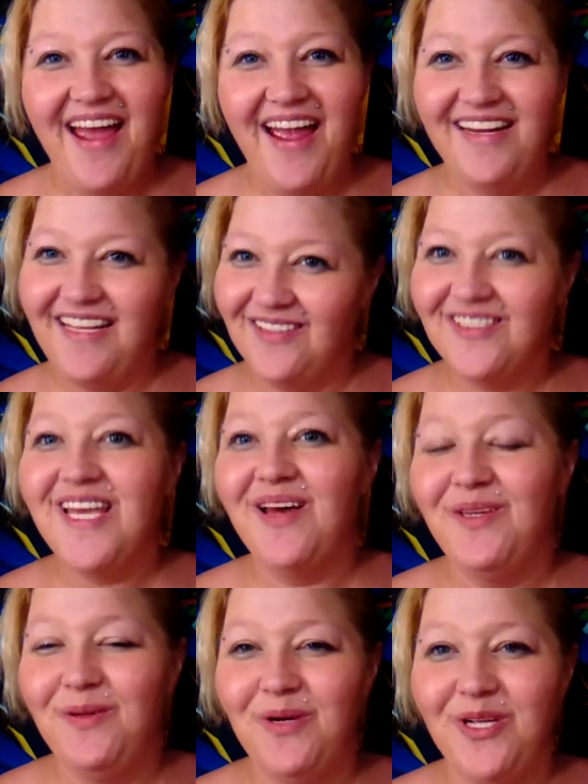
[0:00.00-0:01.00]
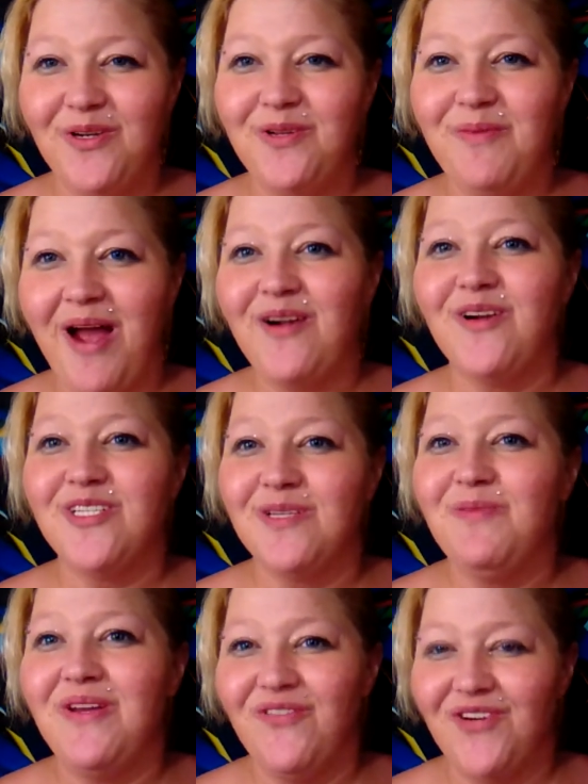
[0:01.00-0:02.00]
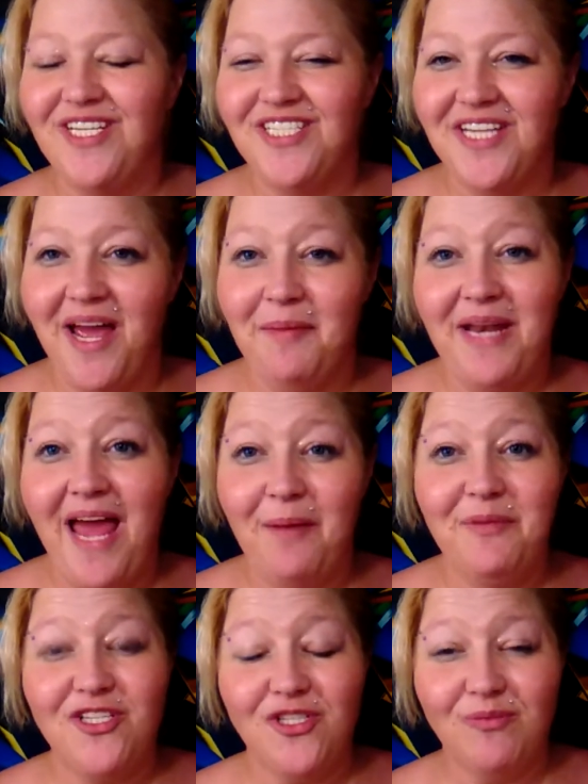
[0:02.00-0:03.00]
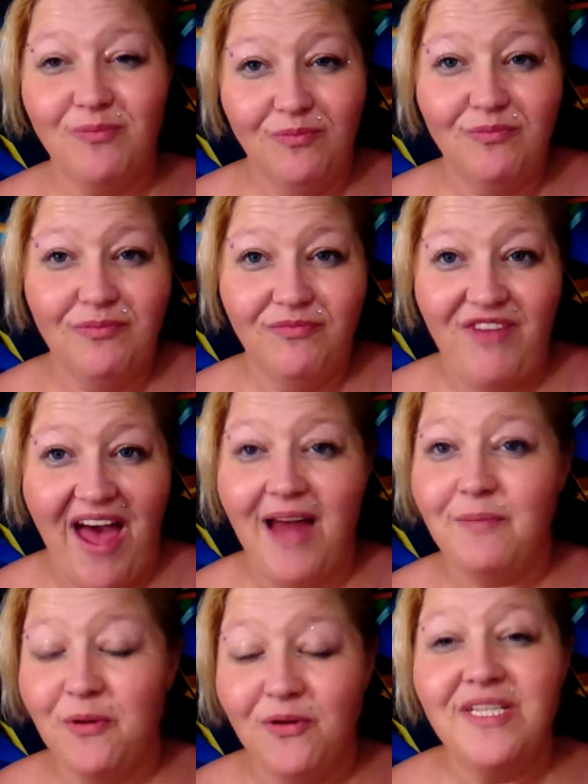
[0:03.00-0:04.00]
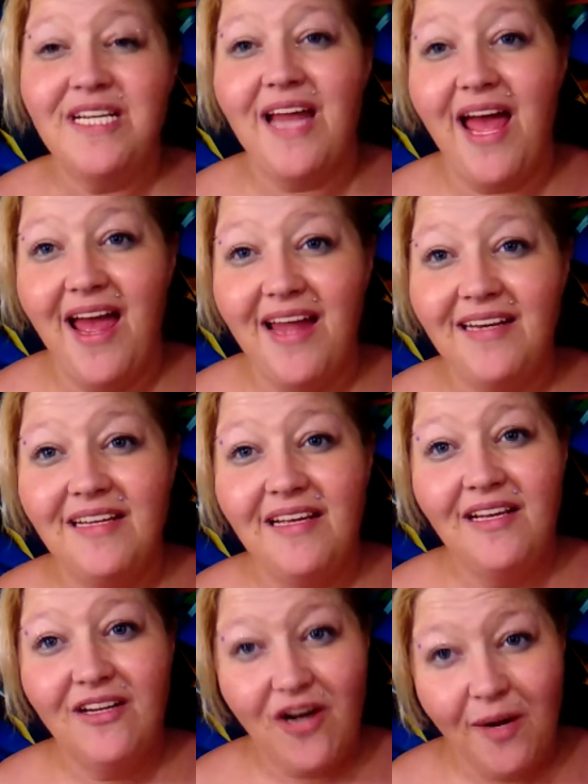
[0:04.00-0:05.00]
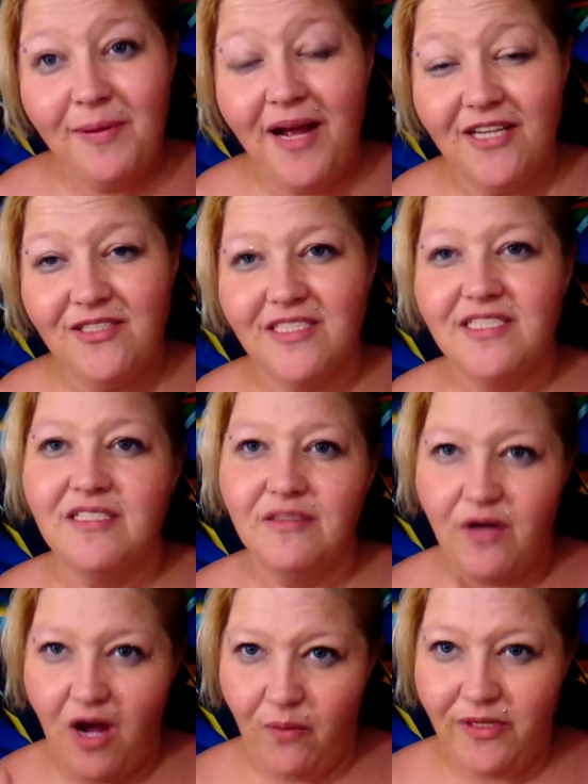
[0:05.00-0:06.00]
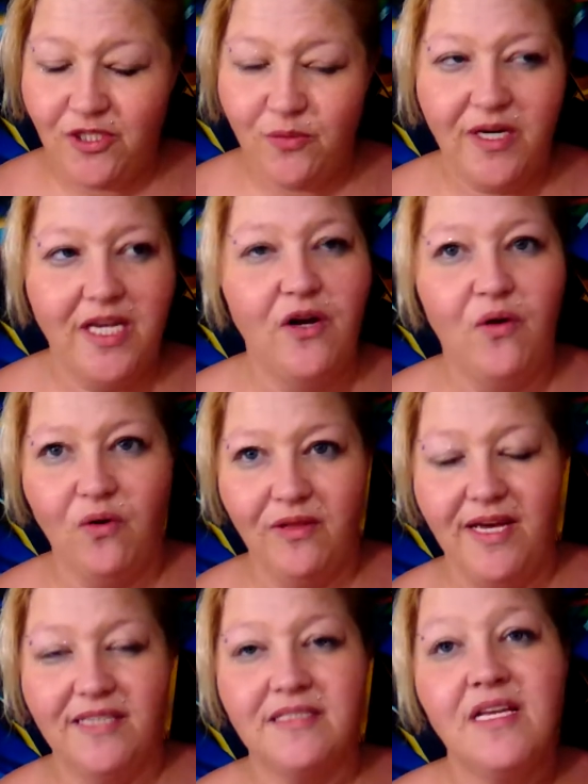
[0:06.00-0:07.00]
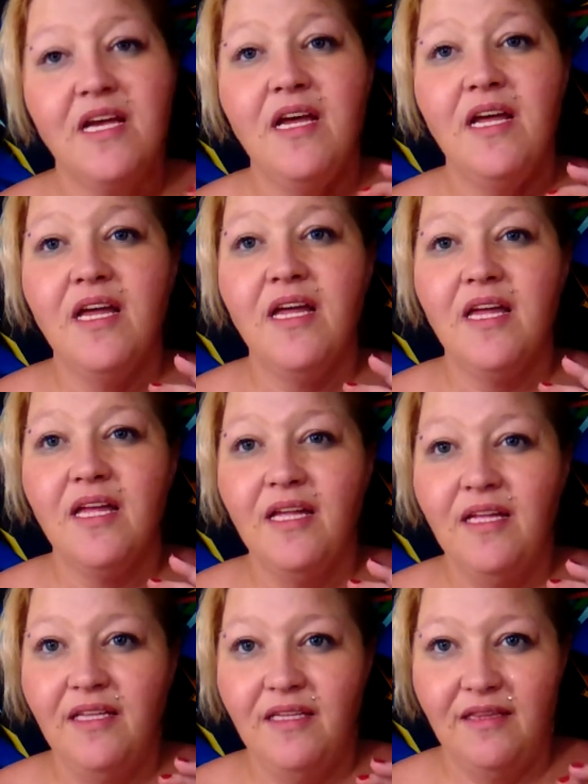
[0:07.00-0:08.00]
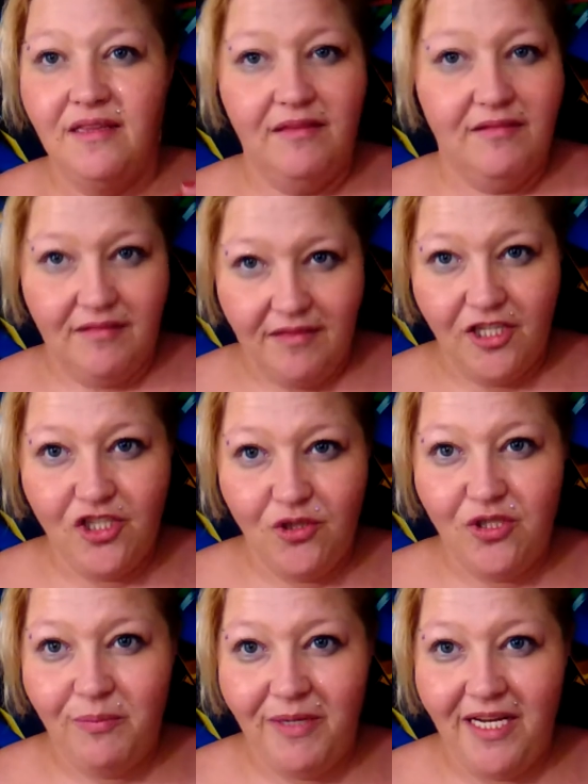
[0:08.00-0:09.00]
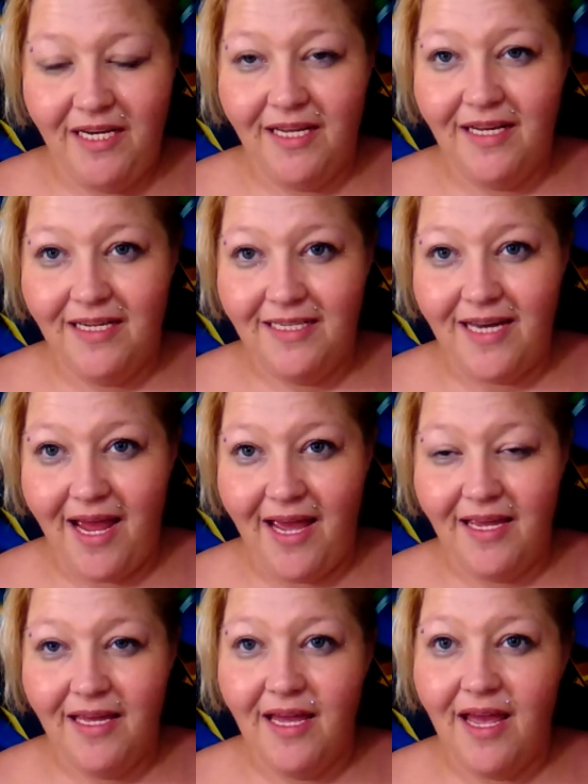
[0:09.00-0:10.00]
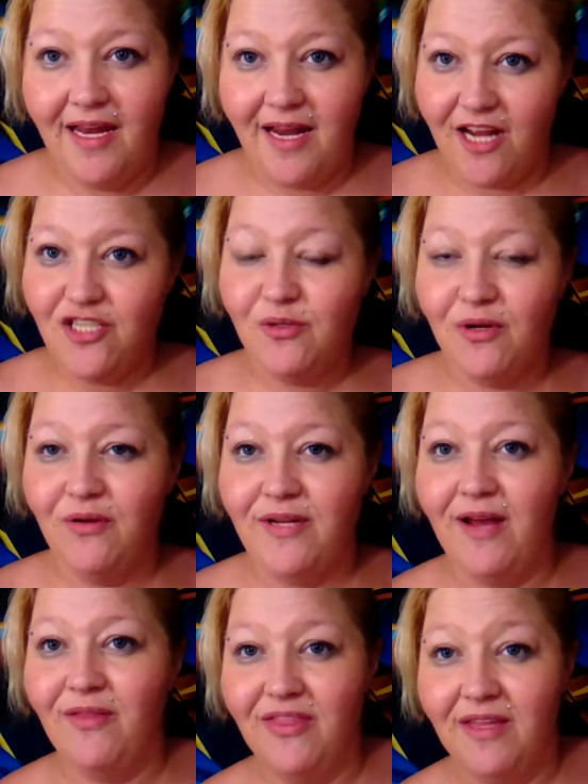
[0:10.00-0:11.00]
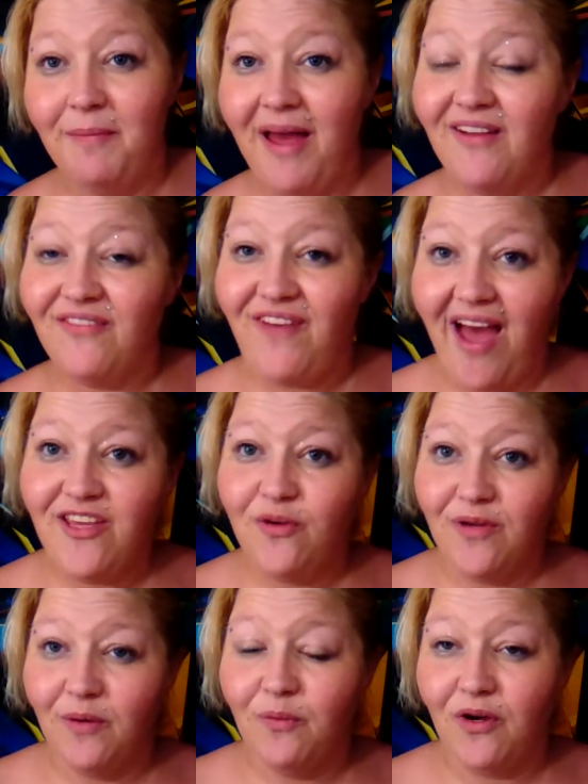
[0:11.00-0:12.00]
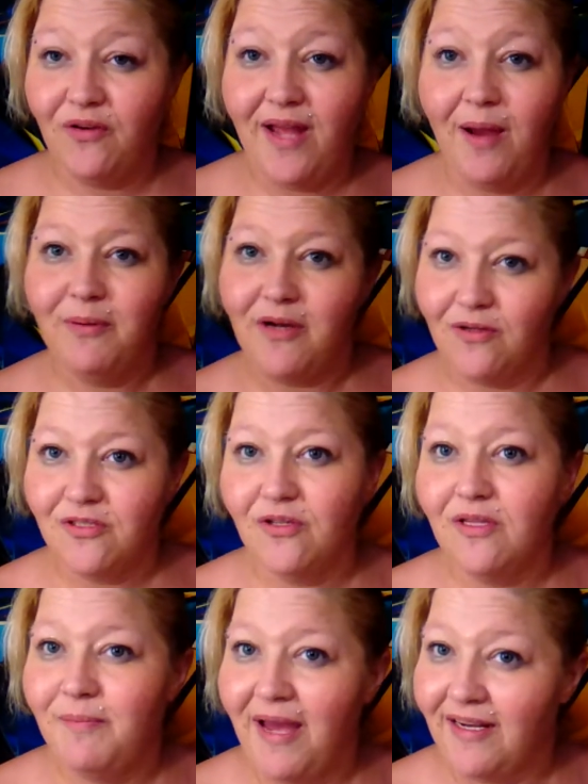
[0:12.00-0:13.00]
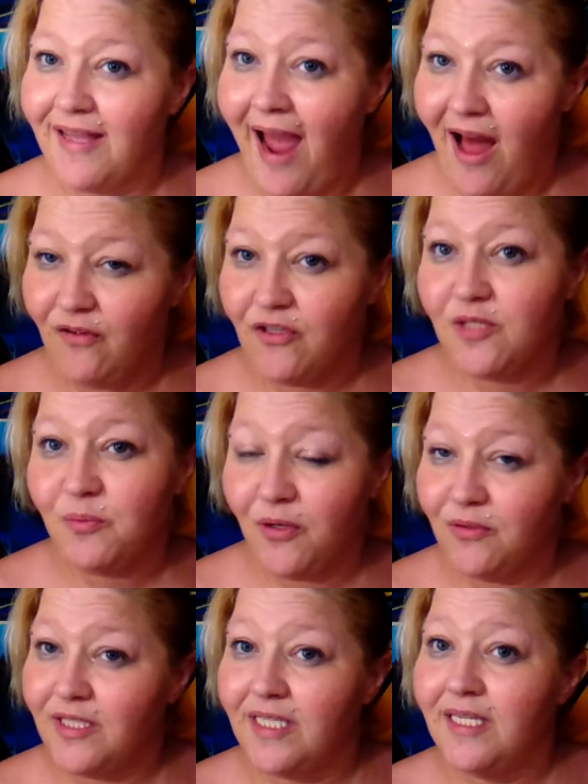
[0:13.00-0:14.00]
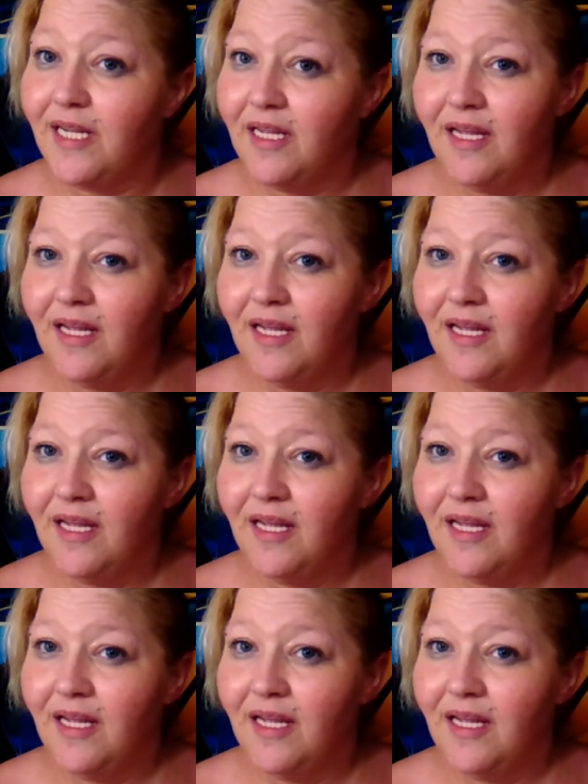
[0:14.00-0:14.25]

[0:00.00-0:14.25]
And it'll tell you what your new macro should be for each time and how much fat, protein, and carbohydrates, always 20 or less, that you should be eating in a day. And as you go down, the amount of fat you get will go down, but also the amount of calories, protein.